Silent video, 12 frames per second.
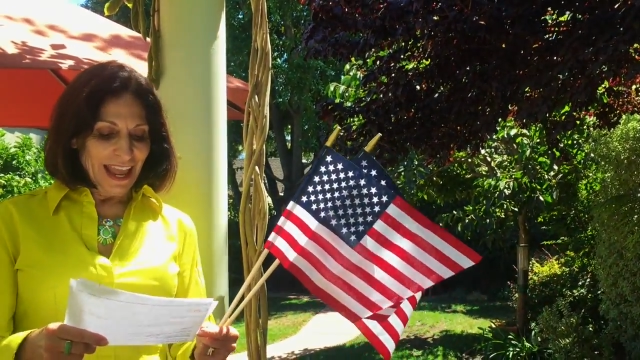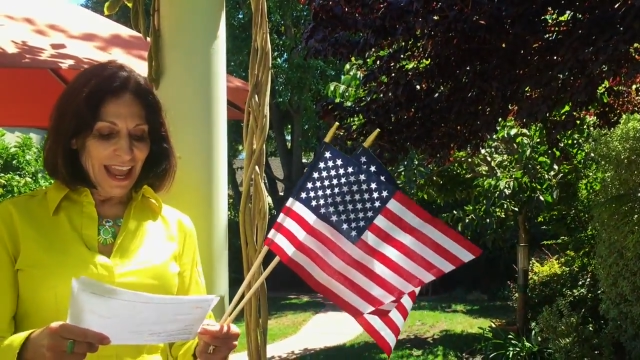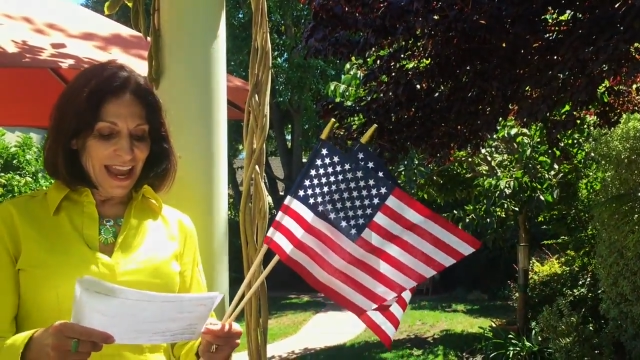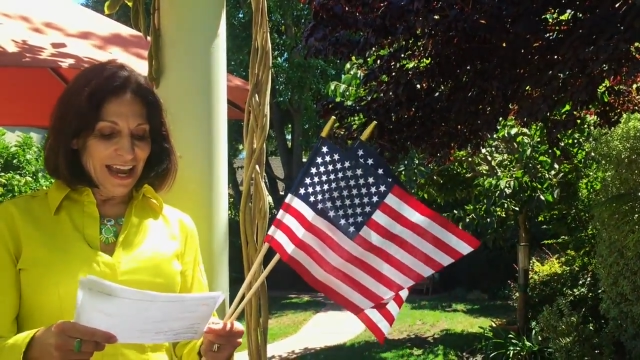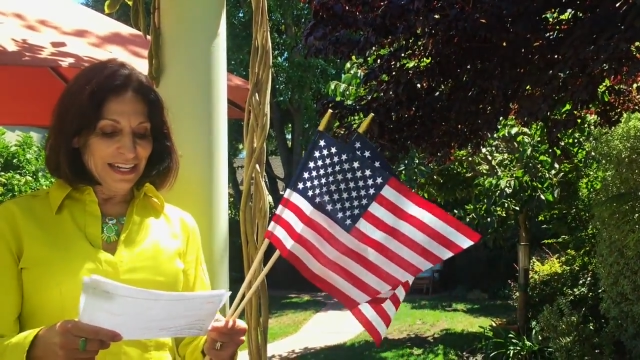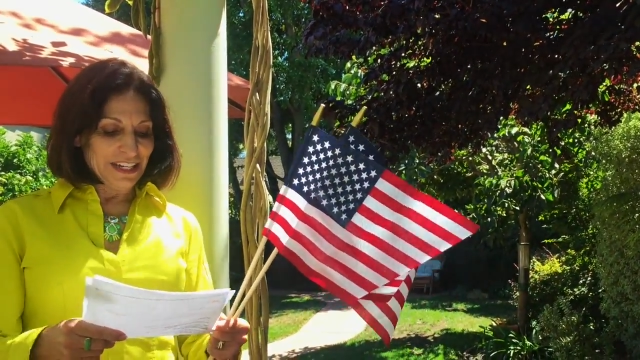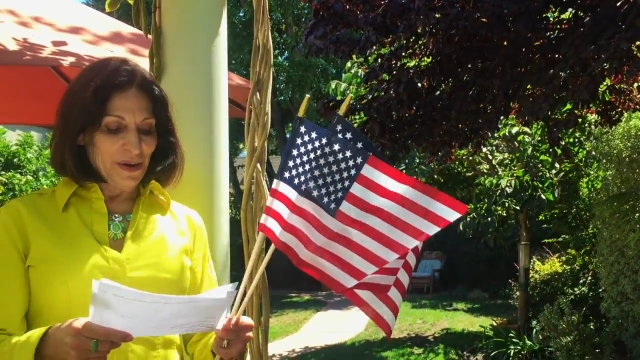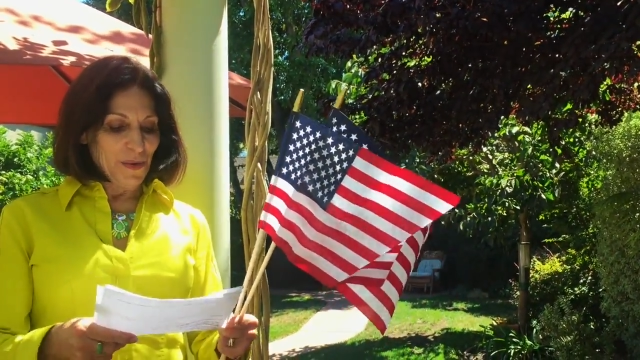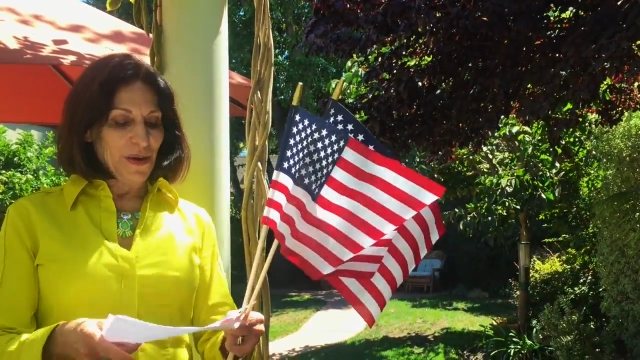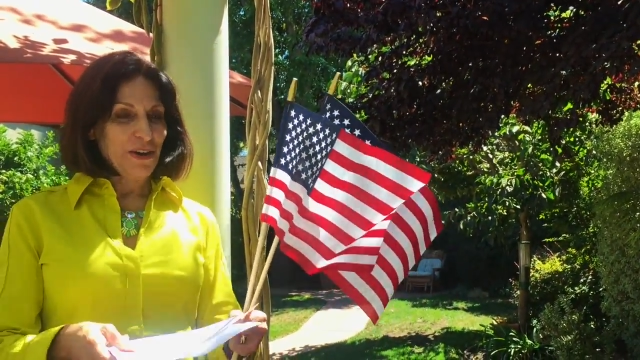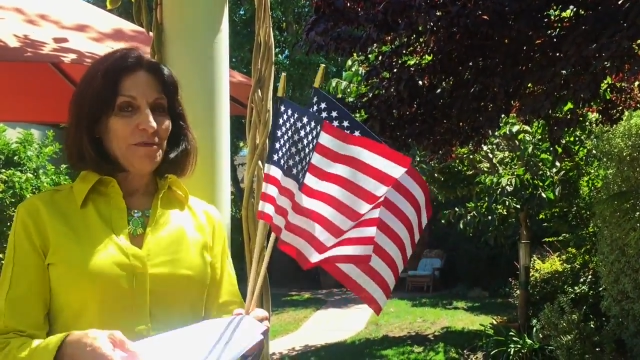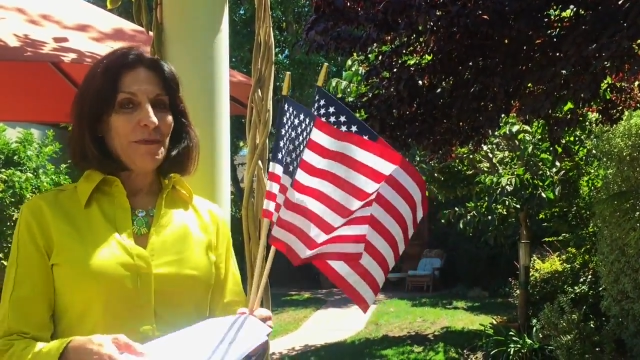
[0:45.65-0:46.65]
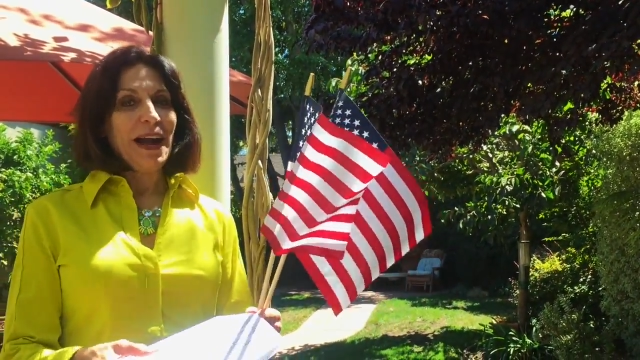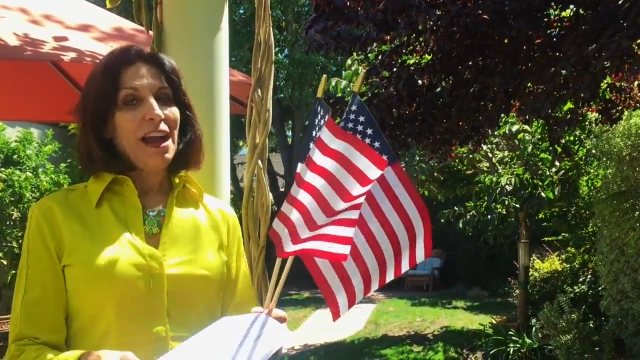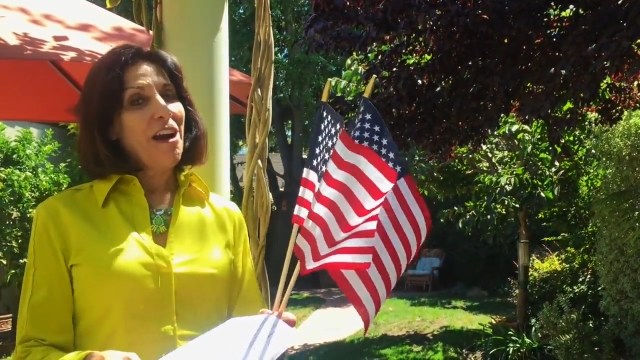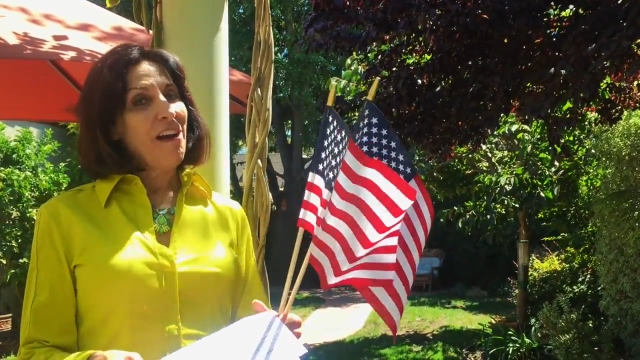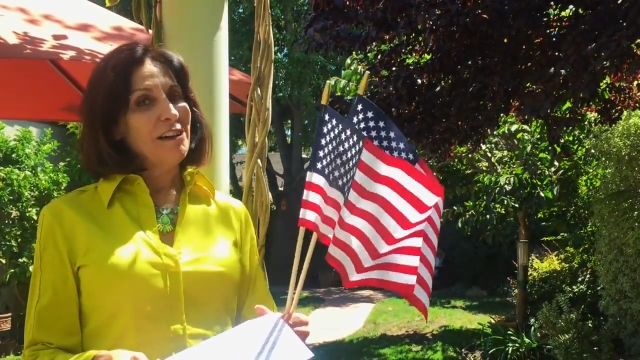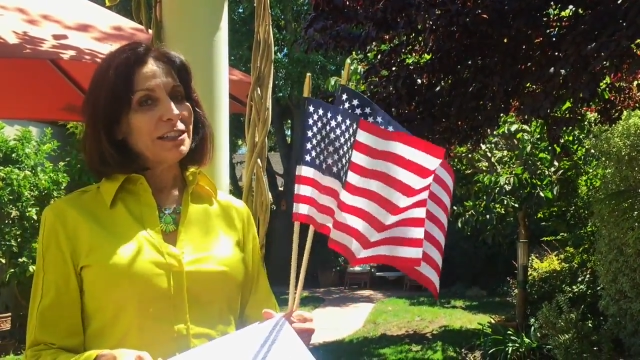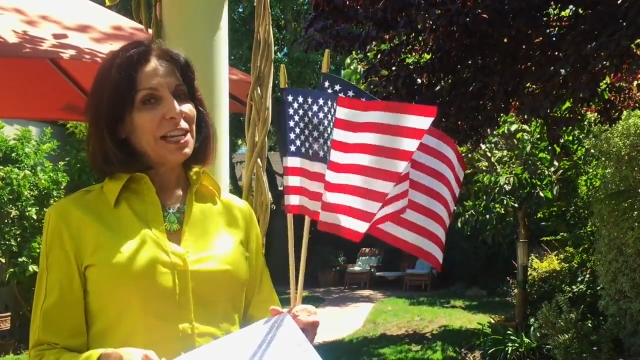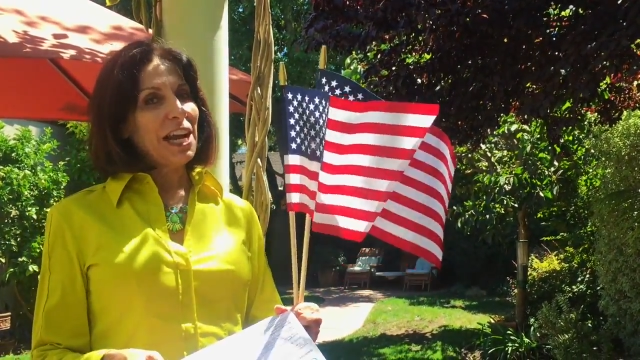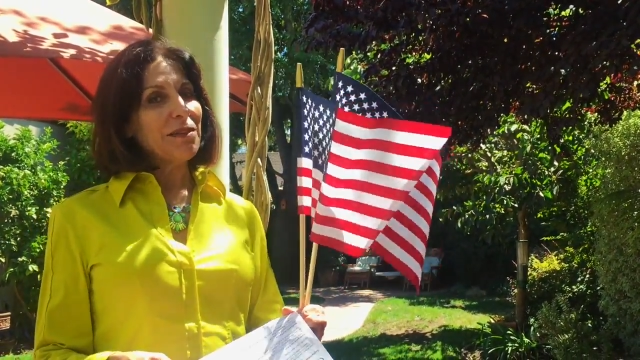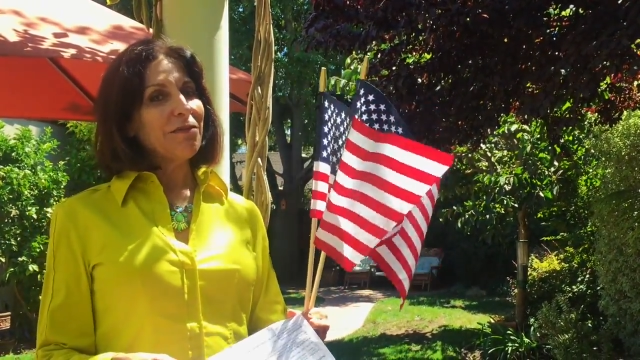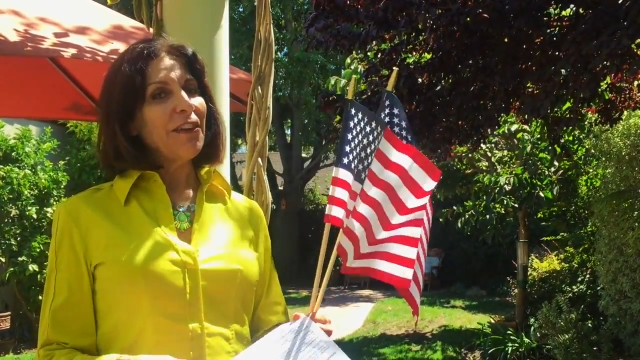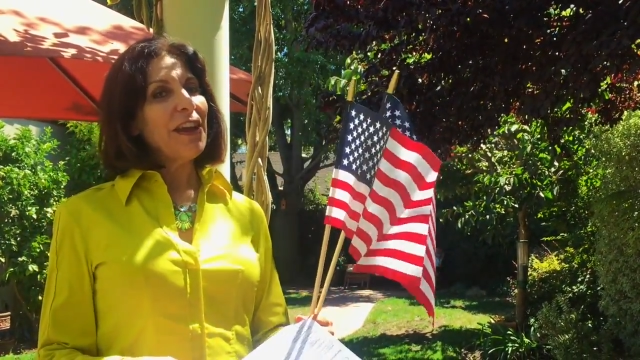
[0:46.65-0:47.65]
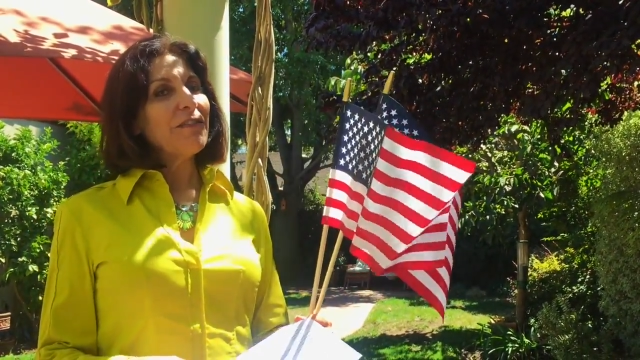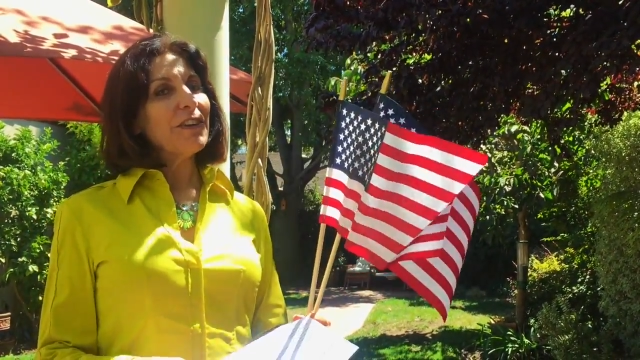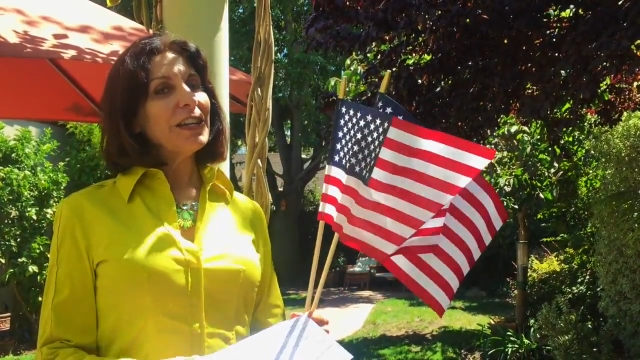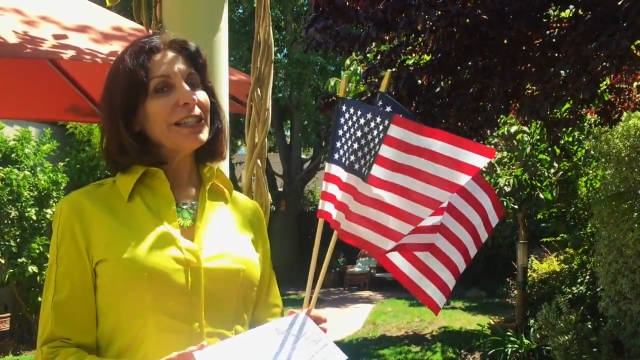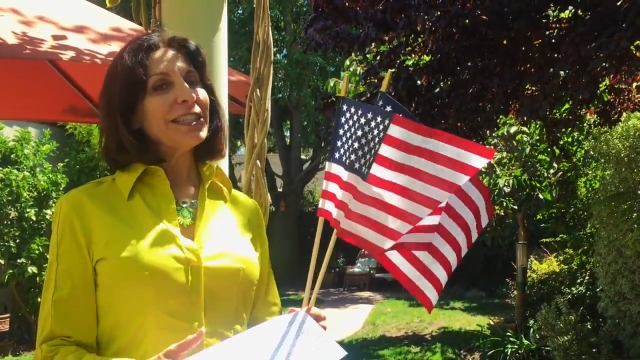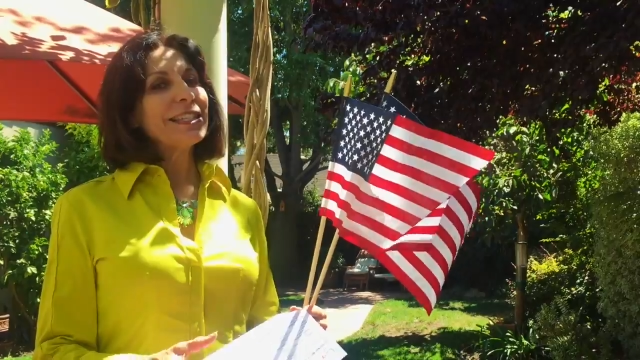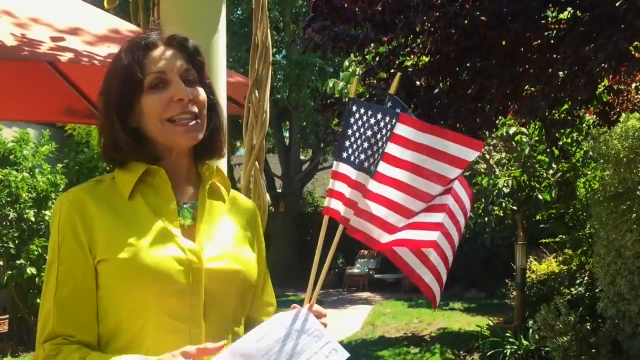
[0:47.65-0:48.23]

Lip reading: And one of my all-time favorites,